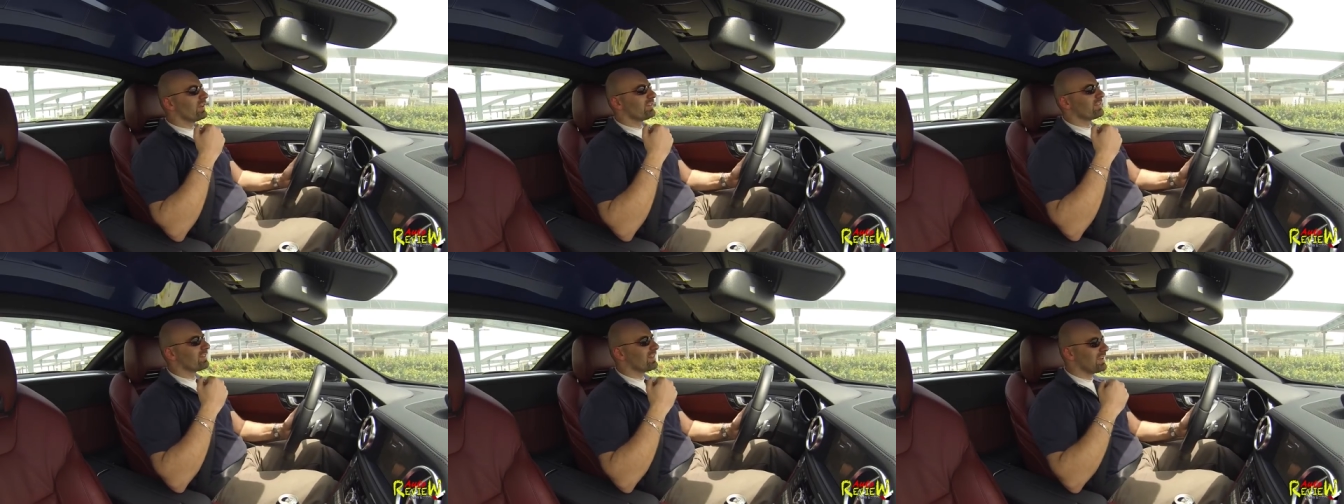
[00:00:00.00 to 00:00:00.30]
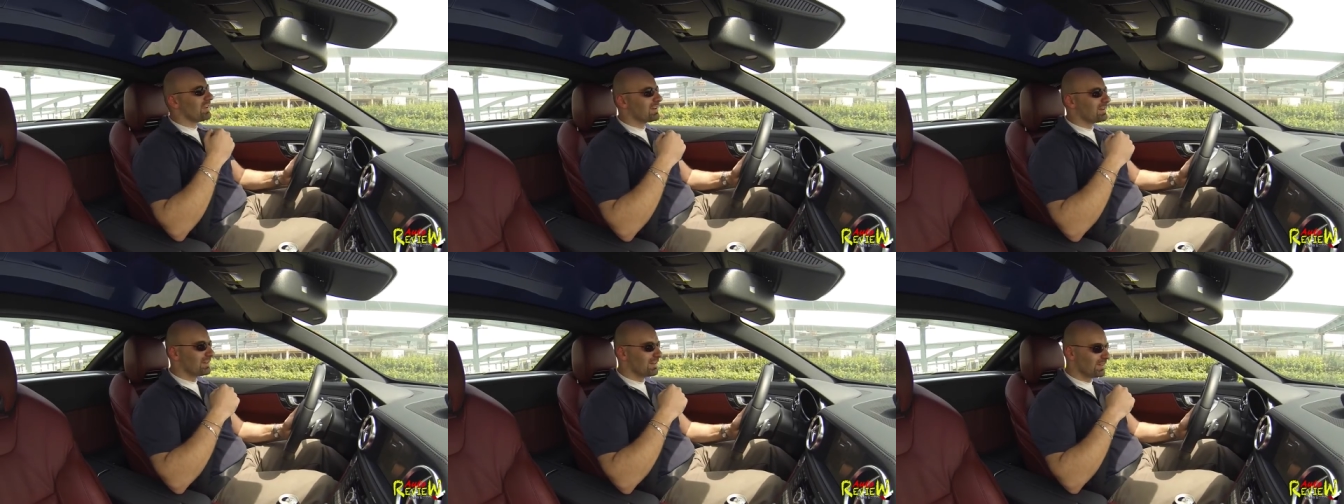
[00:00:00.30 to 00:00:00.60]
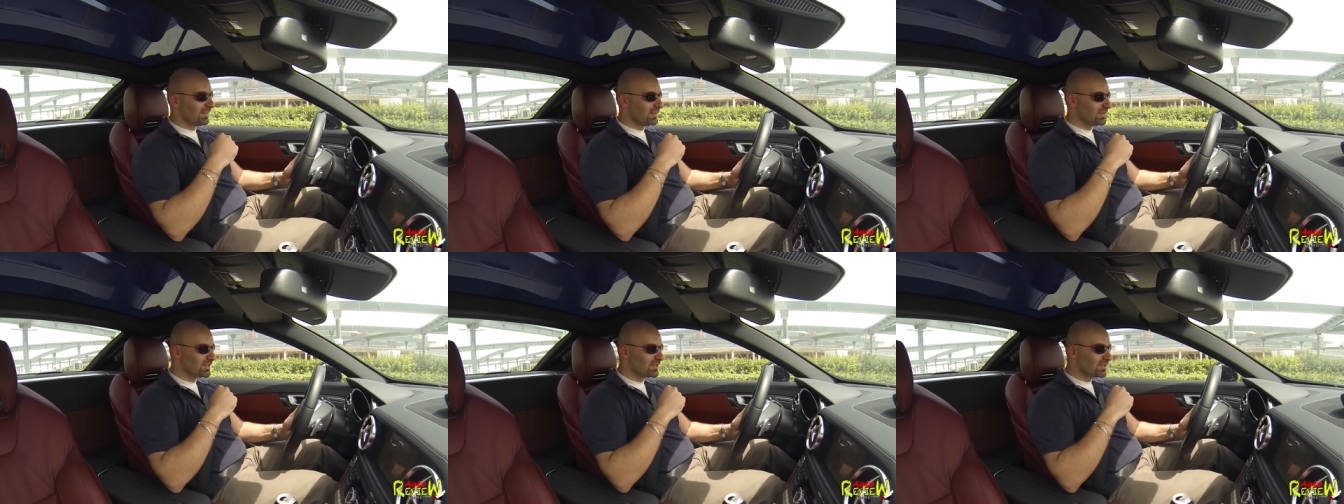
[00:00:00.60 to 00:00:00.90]
say it in
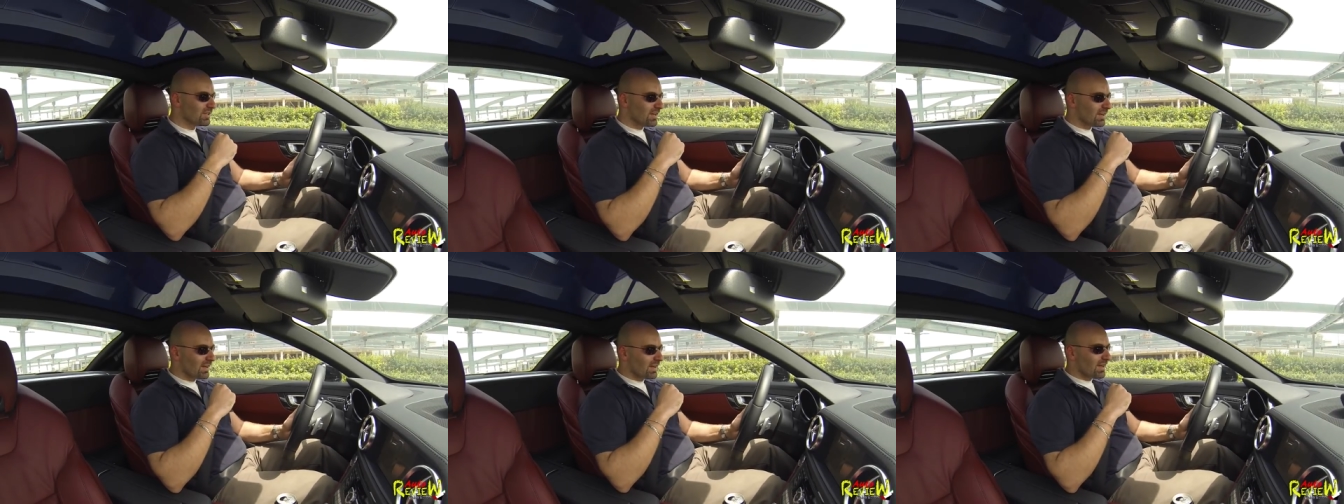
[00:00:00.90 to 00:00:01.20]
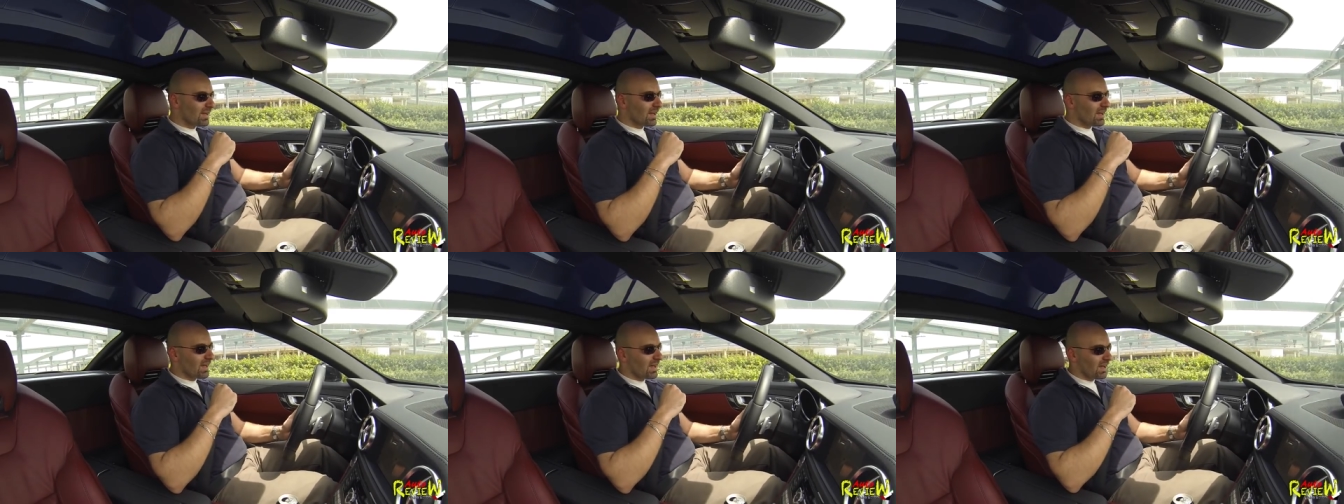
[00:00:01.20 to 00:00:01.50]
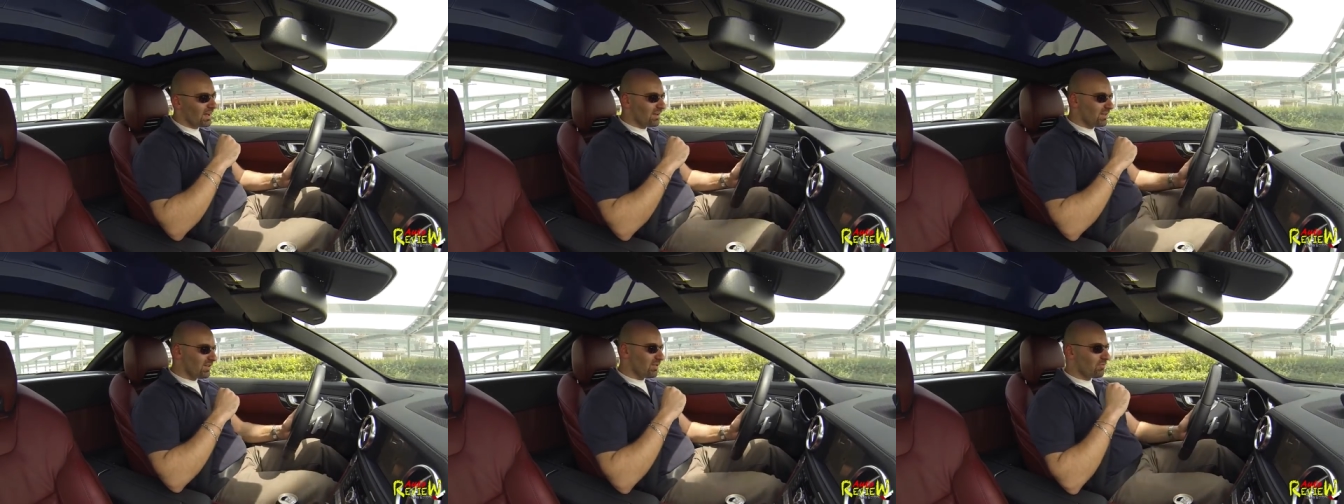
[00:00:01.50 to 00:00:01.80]
English.
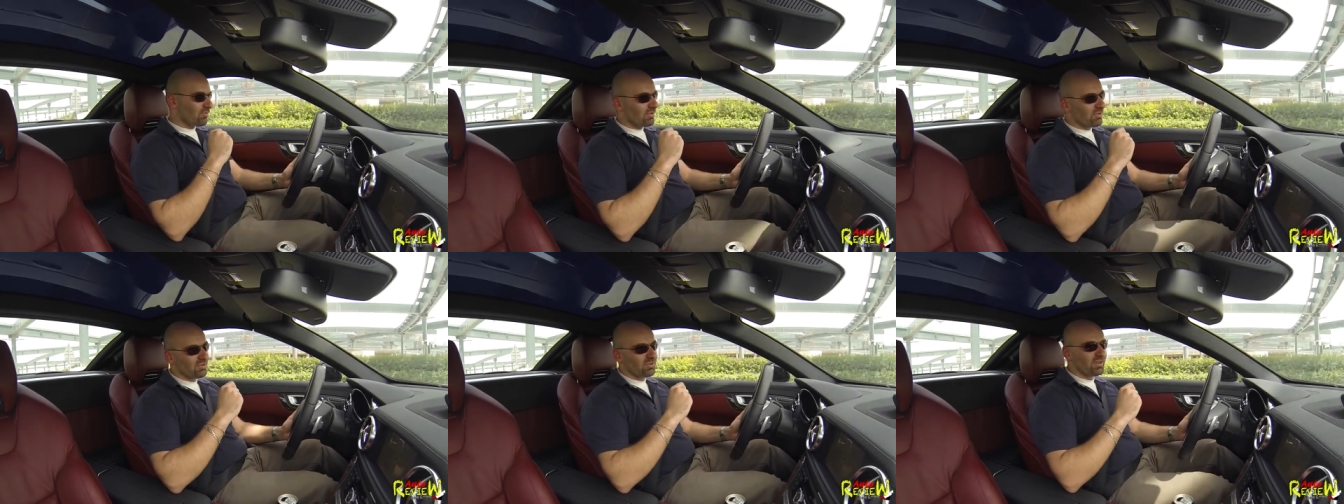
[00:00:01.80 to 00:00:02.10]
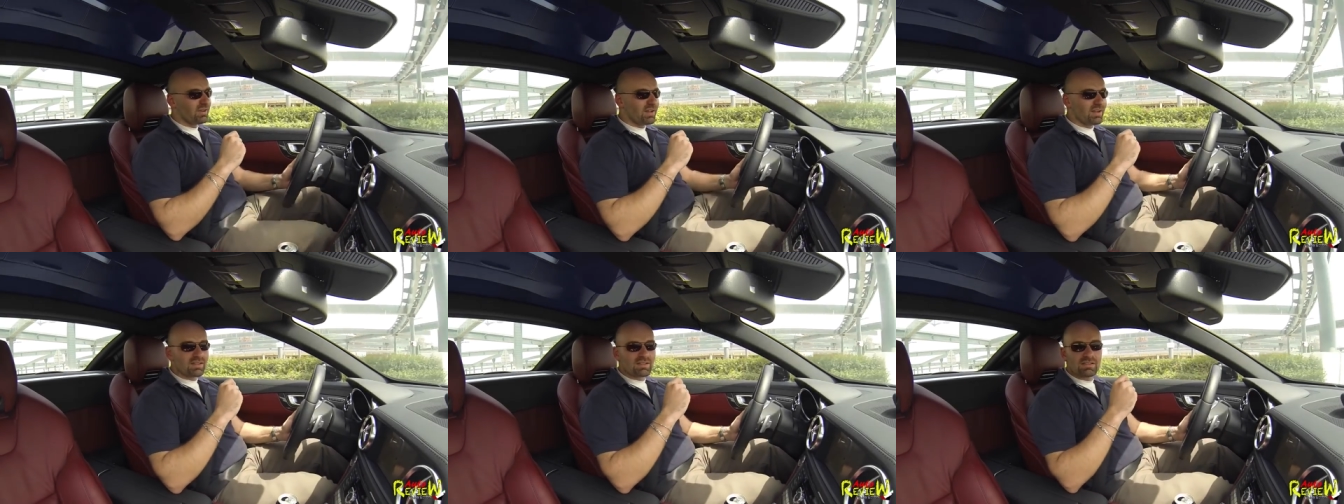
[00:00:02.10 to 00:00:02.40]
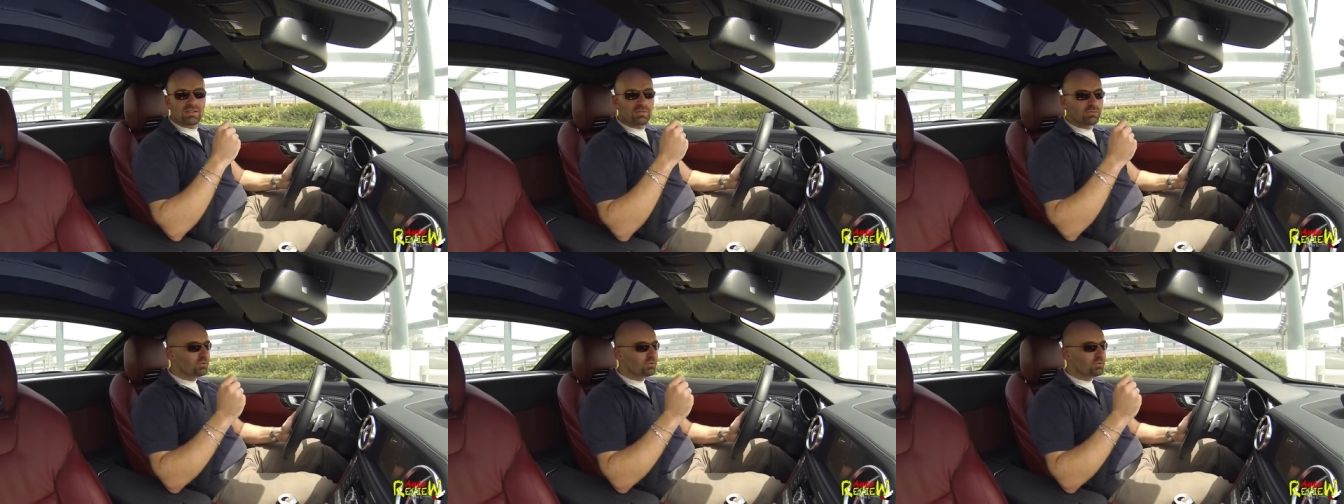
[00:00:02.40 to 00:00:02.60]
Uh, it's really, really nice.